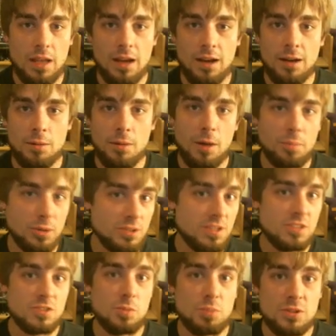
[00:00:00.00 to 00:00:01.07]
a
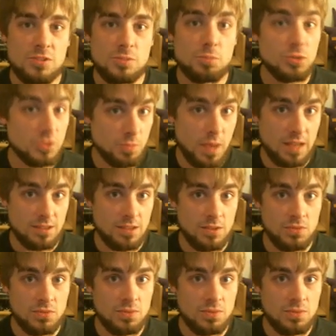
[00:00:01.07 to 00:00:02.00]
participant's perspective.